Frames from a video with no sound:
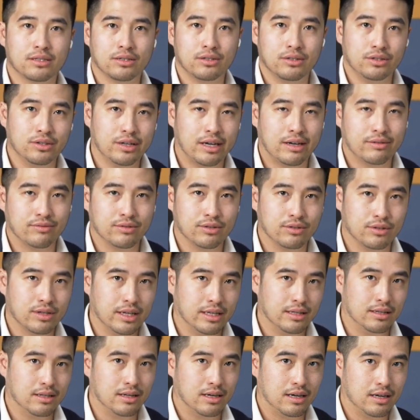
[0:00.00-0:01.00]
So you have to
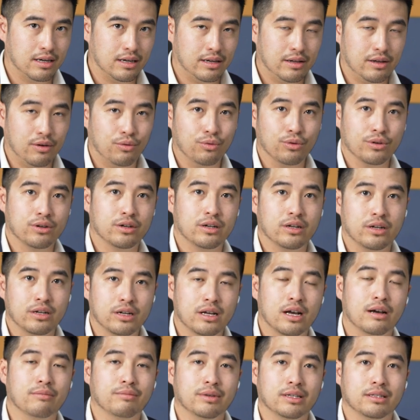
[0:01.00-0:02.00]
get an auditor to
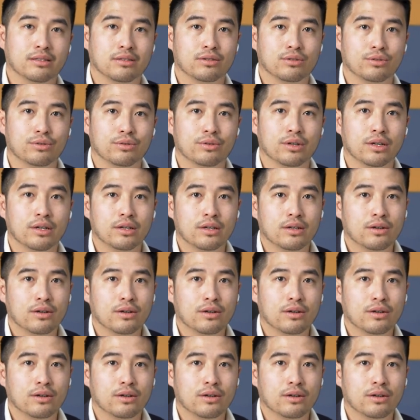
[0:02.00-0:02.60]
come in to